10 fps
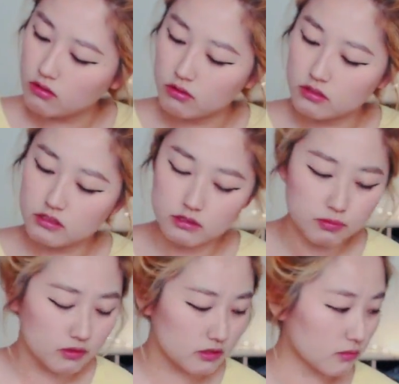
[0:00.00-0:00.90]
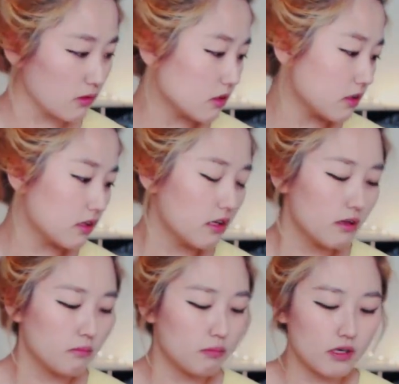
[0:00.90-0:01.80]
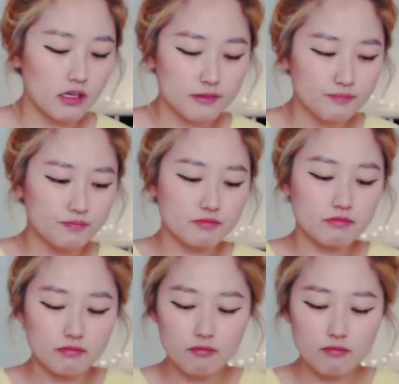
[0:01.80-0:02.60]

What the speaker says: I don't know. These are pretty similar, but